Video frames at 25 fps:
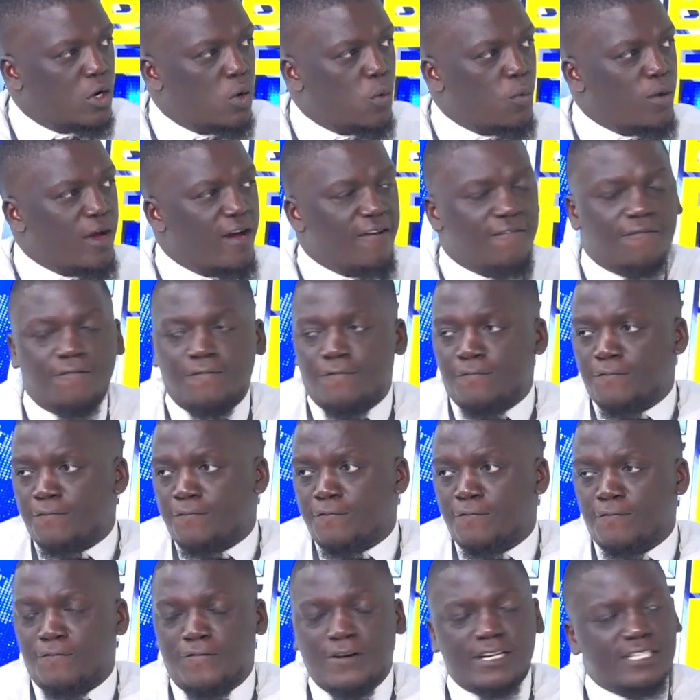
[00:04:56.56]
We have
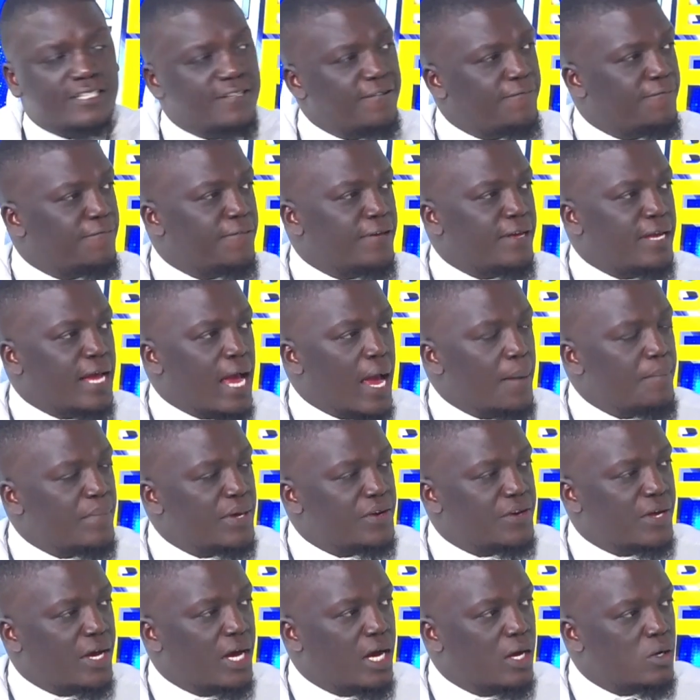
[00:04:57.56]
FUFA TV here,
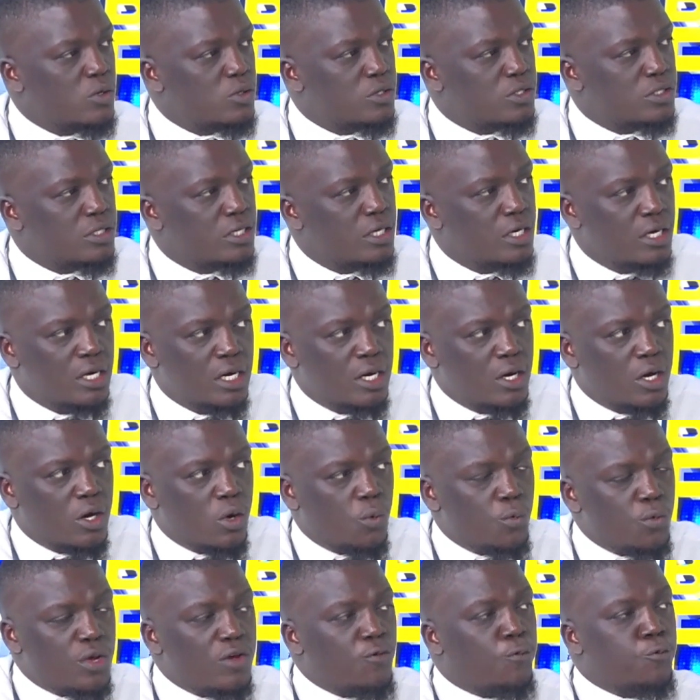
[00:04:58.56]
Media House.
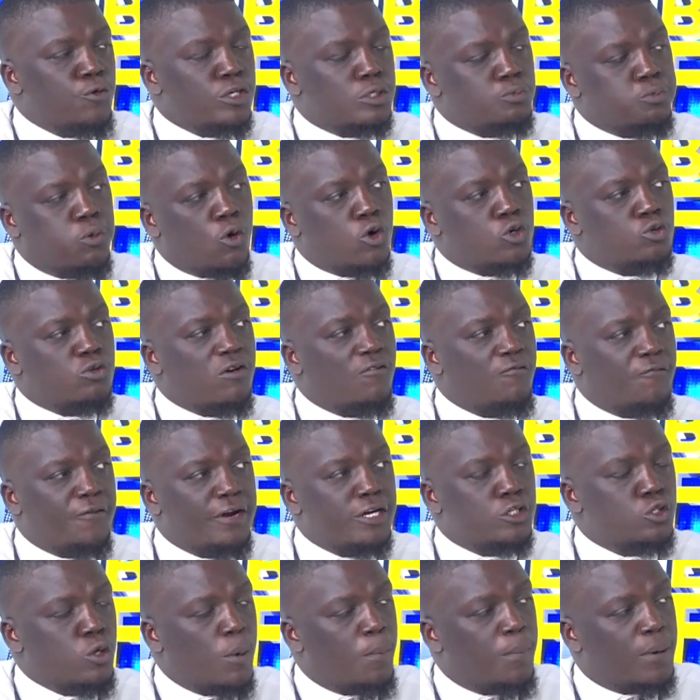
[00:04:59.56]
If we spoke to a
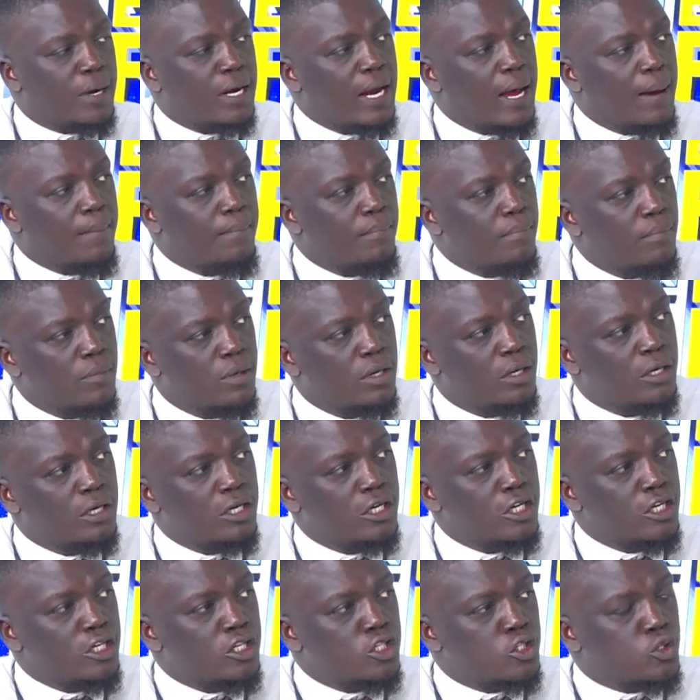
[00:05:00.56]
very top club
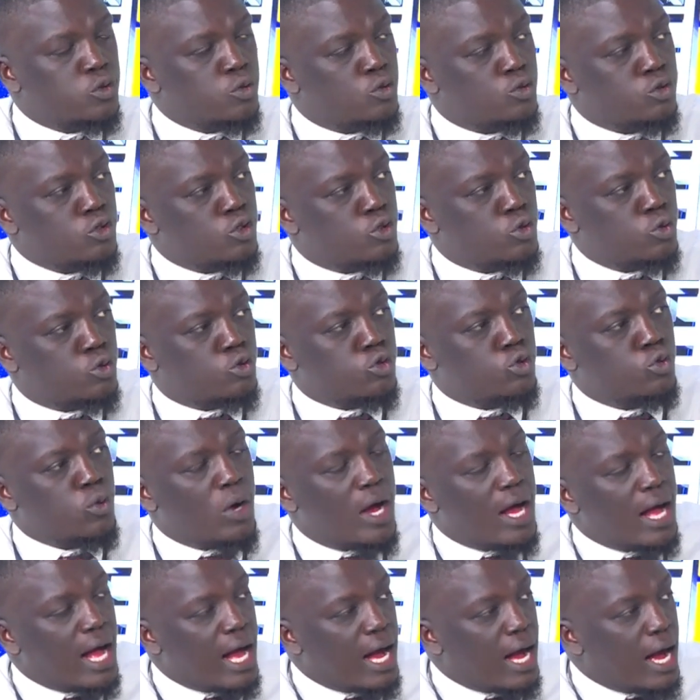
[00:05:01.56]
to do
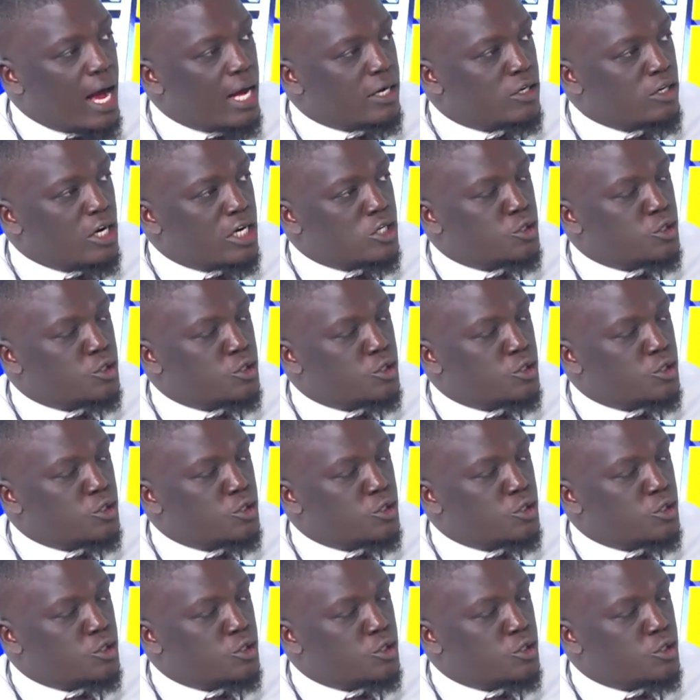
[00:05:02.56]
a